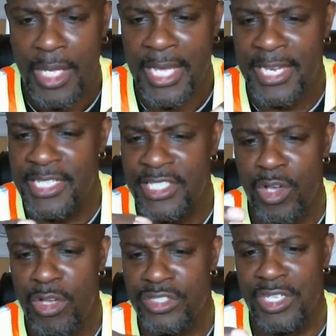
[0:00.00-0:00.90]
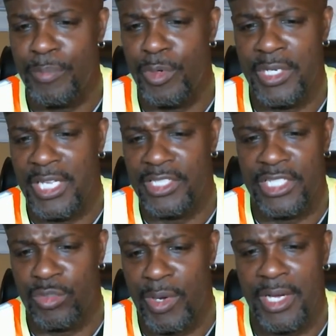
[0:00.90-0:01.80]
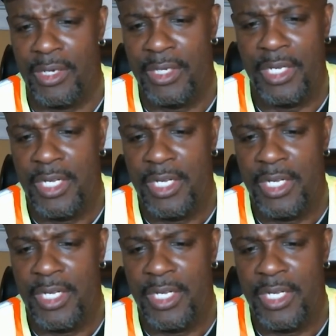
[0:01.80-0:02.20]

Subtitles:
And this is all simple and easy as well.